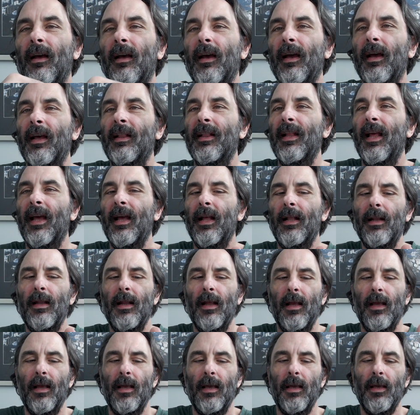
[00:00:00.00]
and
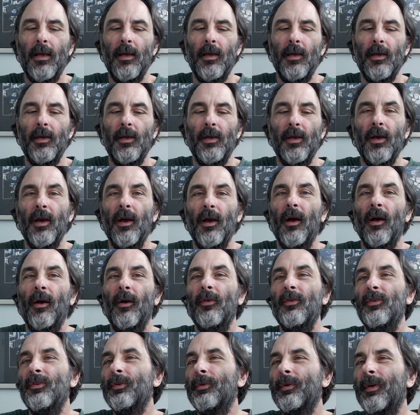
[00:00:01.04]
then
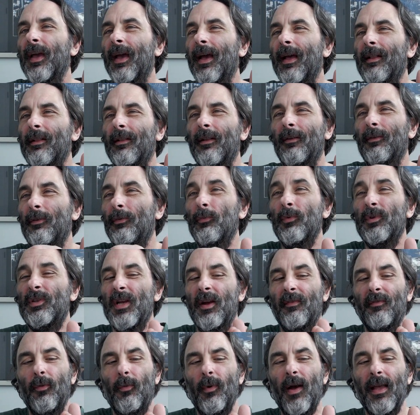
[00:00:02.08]
you can,
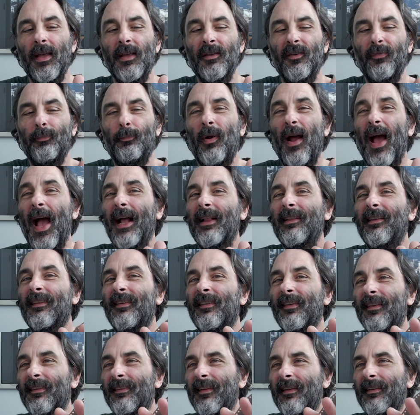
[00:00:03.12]
whichever way, you just
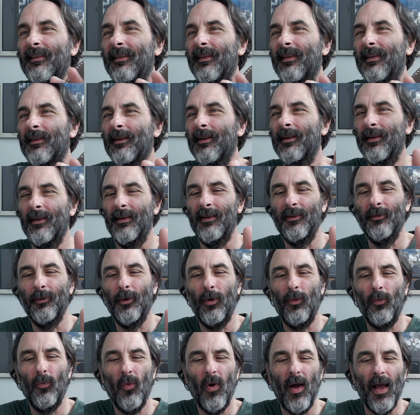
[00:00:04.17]
practice this your
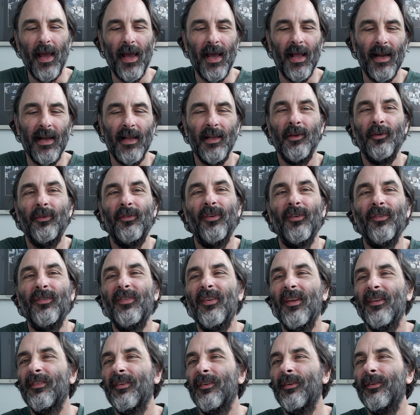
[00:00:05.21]
own way, and then use your
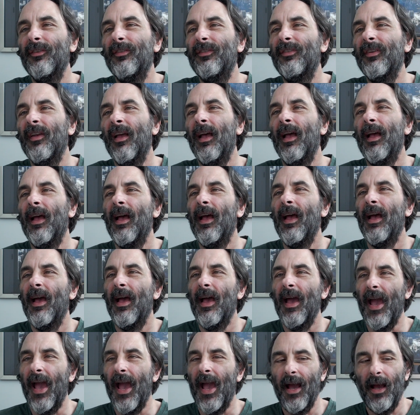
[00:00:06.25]
scissors
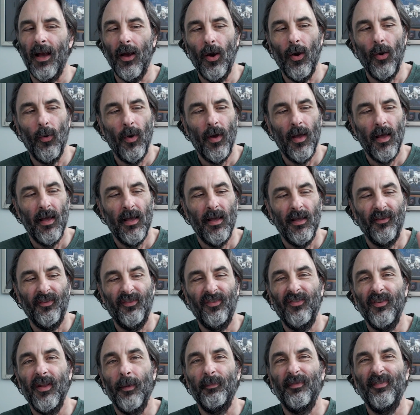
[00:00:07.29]
and go
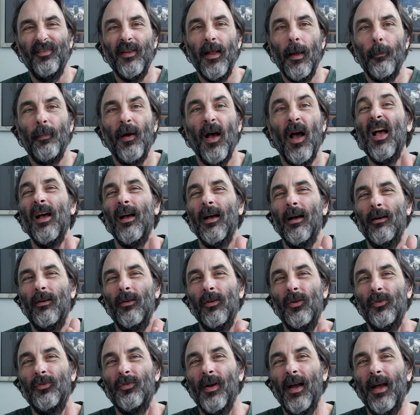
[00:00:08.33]
snip, snip.
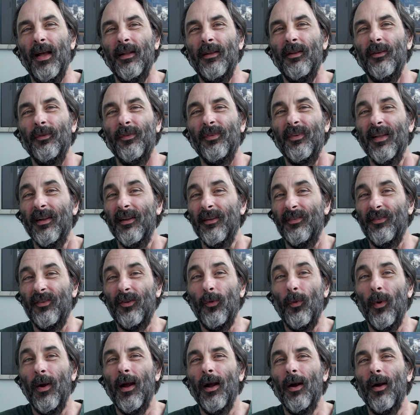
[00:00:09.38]
All you're trying to do is get a
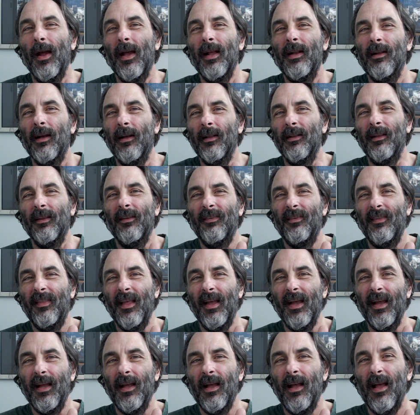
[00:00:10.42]
square end on this
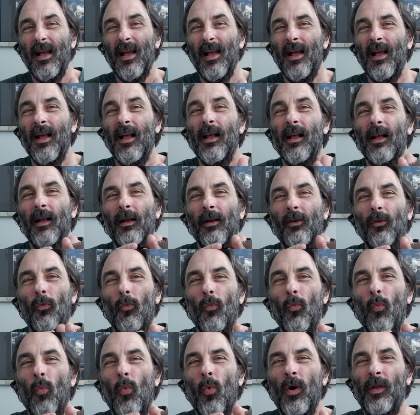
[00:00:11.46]
thing.
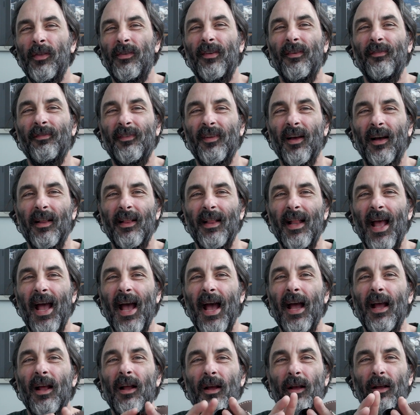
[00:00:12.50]
Once you've done
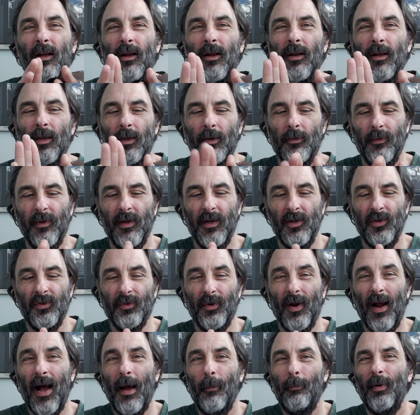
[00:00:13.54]
that, you want to
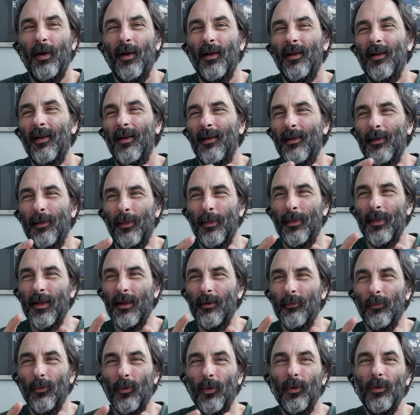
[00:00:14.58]
drop
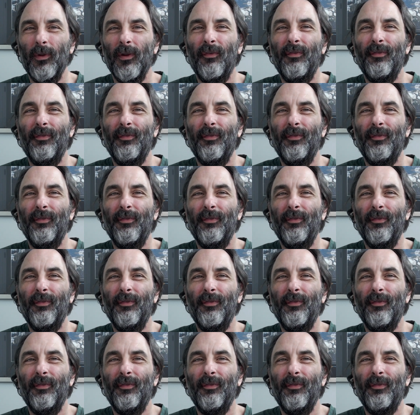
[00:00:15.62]
the roll of